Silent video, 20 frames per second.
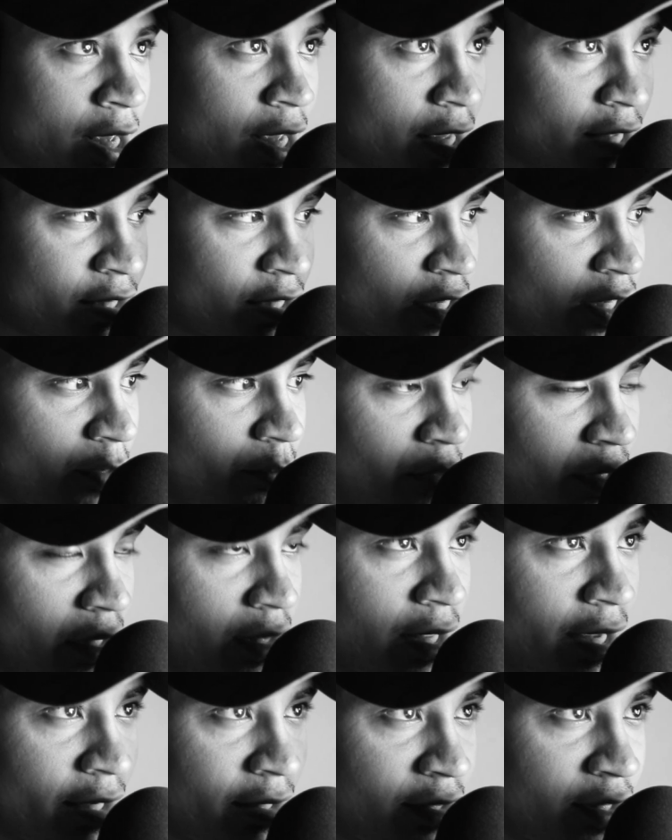It's going to be
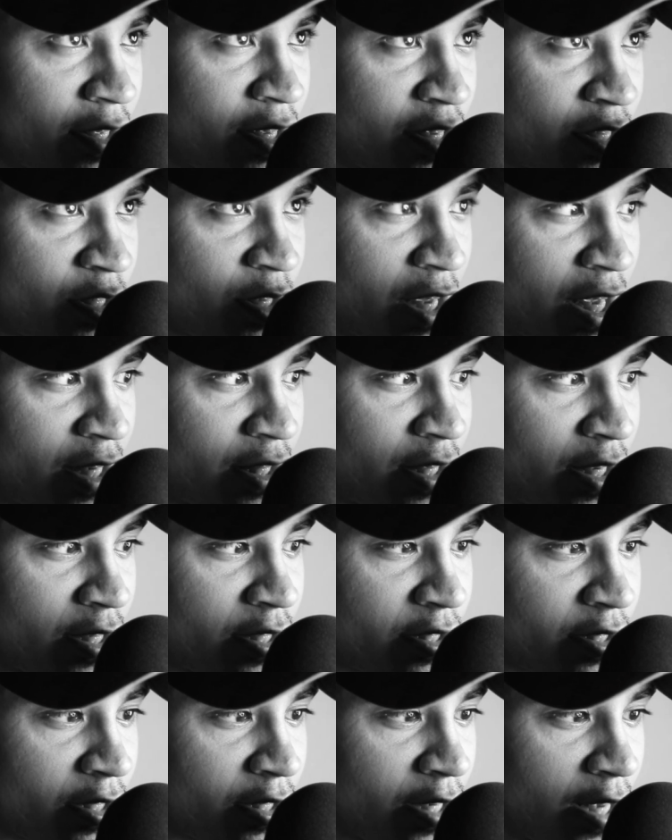like this, and then
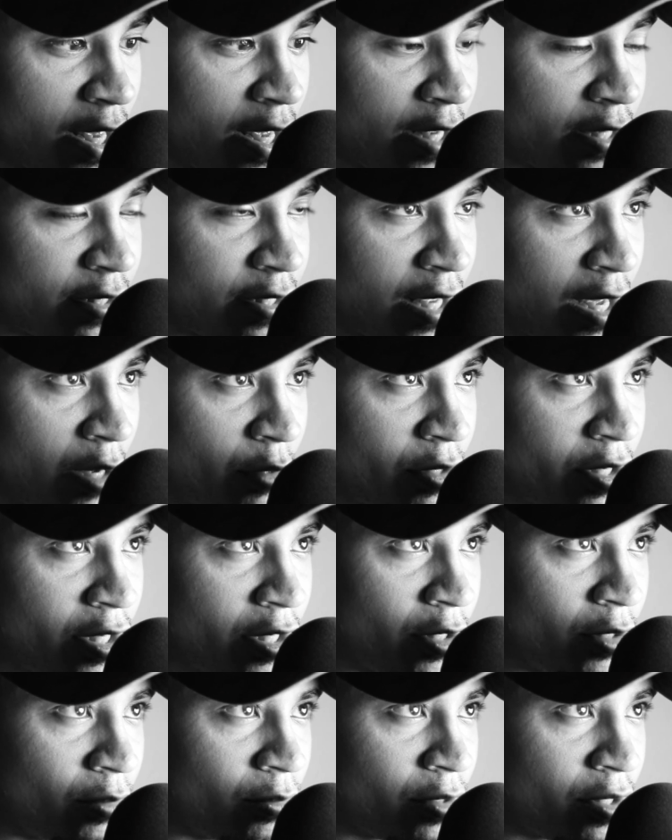it's going to head
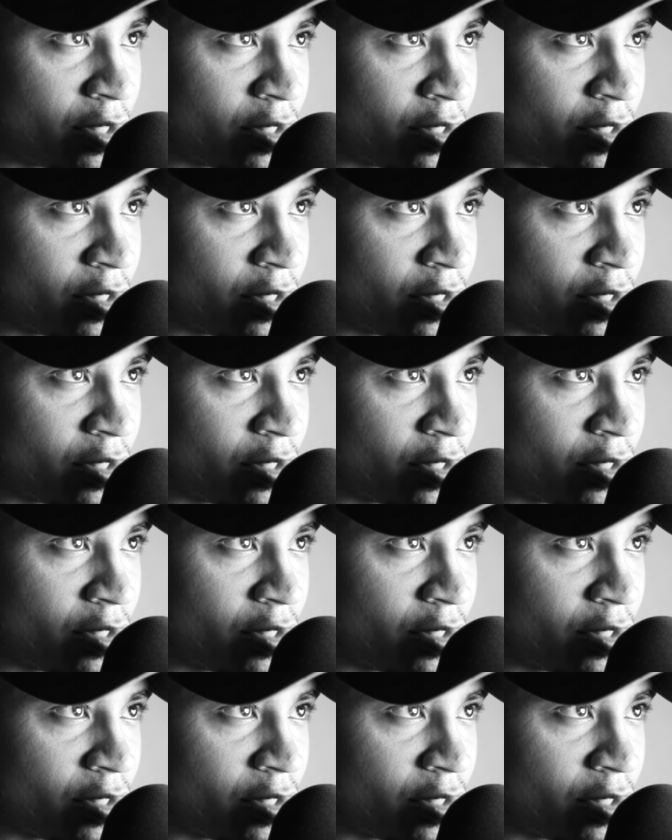downhill.